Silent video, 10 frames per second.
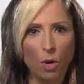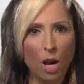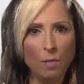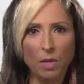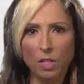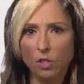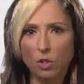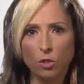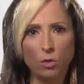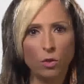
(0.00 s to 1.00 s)
Prime
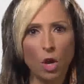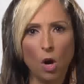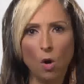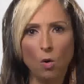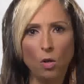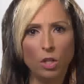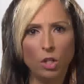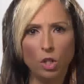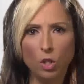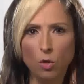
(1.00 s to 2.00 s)
Minister Trudeau,
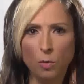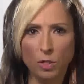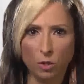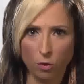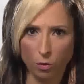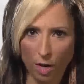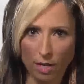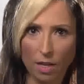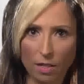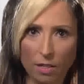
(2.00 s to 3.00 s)
you
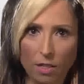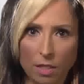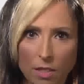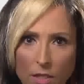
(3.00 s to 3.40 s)
betrayed us.